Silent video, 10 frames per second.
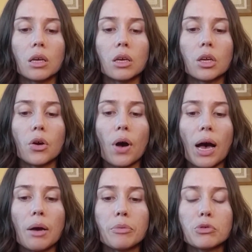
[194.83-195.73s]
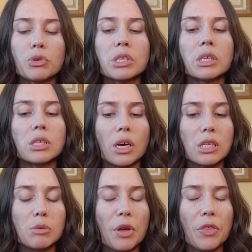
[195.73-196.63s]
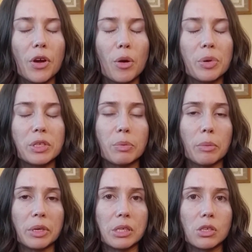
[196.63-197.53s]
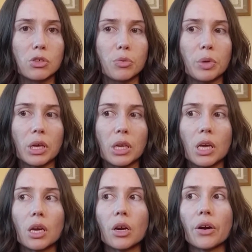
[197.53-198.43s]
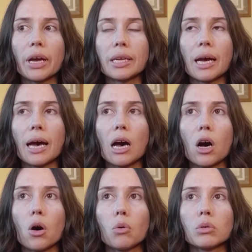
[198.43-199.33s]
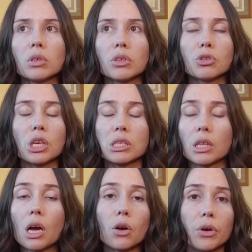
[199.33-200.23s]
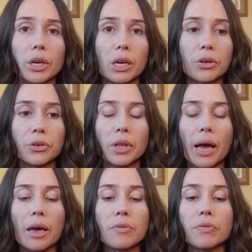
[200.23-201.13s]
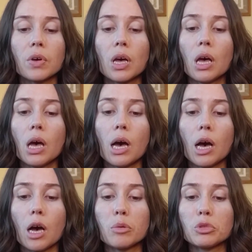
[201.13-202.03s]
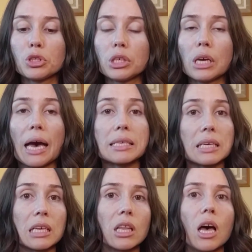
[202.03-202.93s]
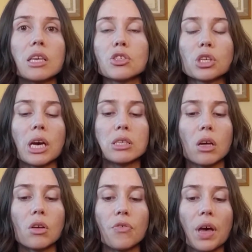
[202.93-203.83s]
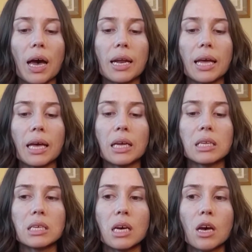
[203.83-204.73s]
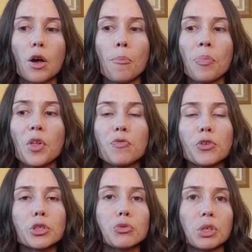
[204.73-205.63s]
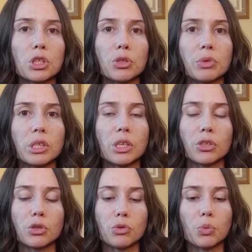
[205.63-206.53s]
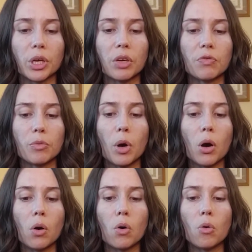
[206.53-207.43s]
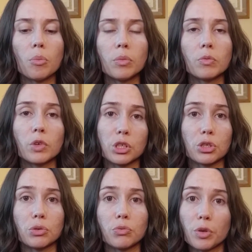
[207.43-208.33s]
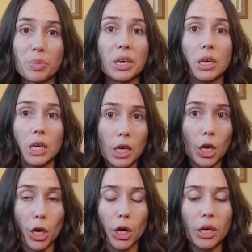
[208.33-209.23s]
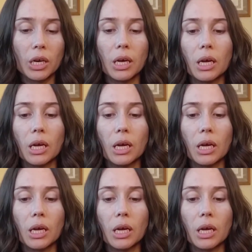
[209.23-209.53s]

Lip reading: I was recently talking to my therapist about my sister being here and how, she has a lot going on in her life. She has in laws, she has all of that. And the first week she was here, she was working from home, which would be here.